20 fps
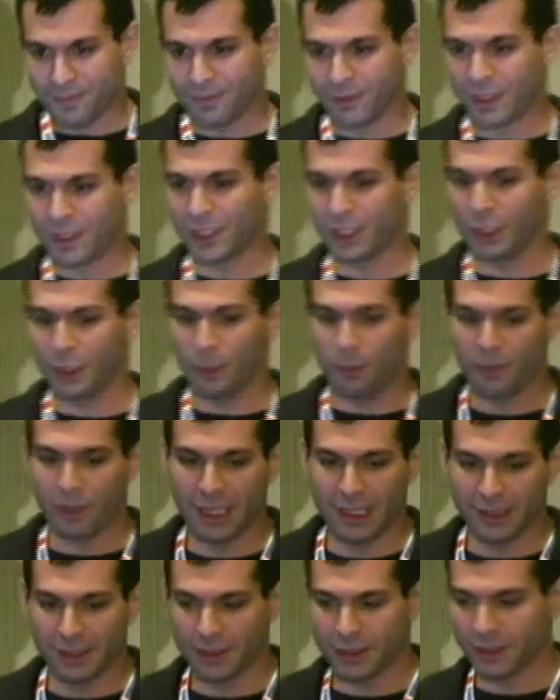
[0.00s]
So,
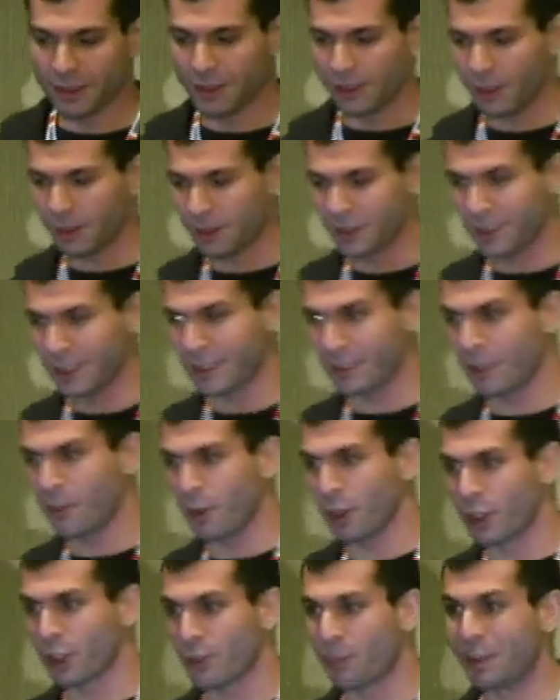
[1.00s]

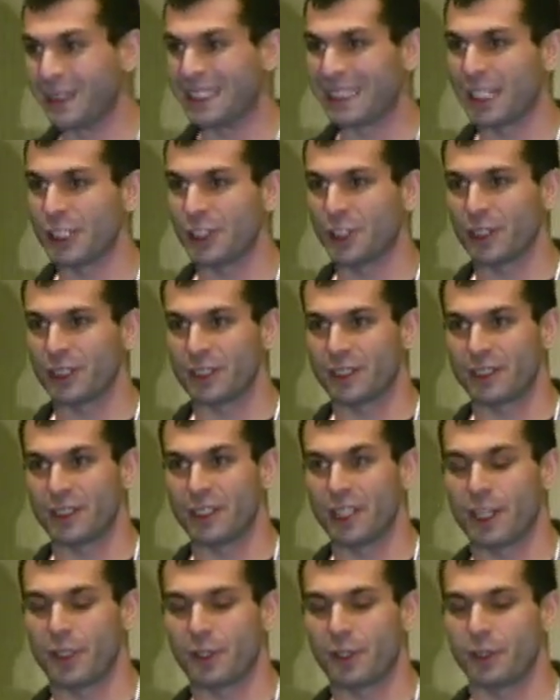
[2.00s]
some other potential
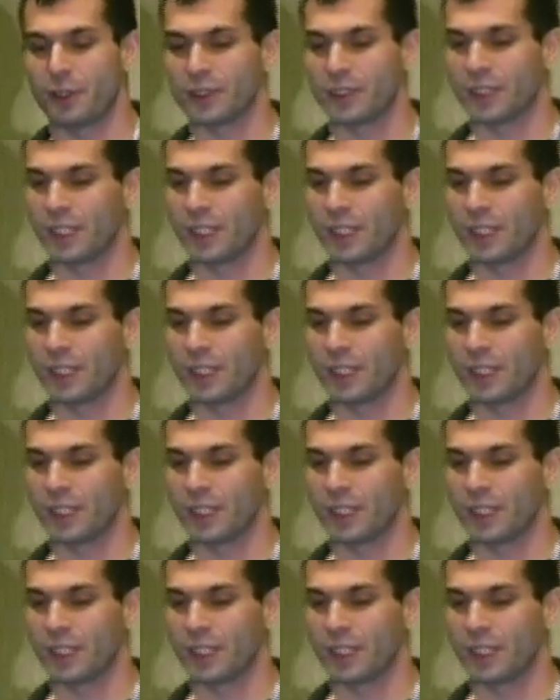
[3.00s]
scenarios